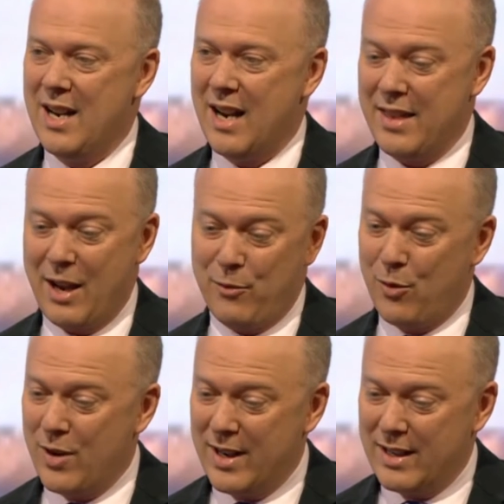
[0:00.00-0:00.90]
And
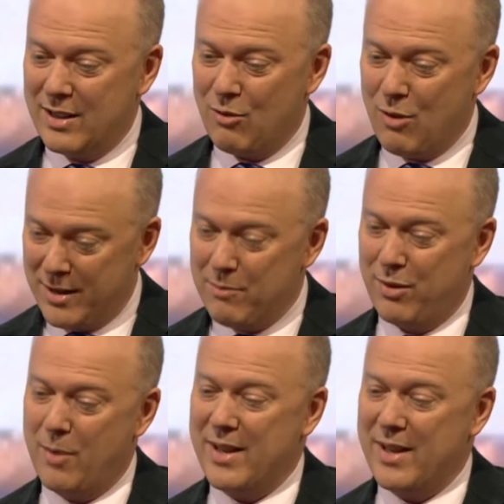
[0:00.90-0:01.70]
therefore, it's right and proper.